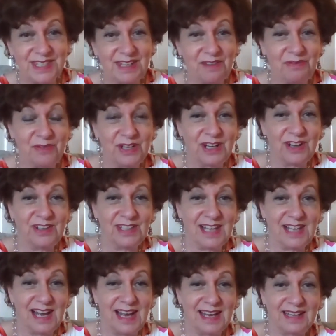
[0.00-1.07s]
we don't
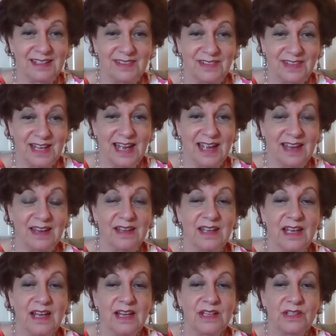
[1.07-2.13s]
like. Okay.
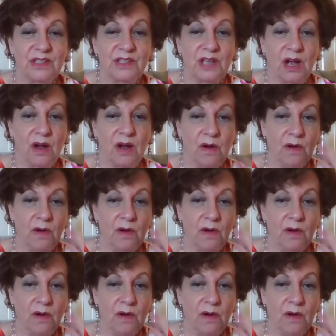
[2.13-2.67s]
So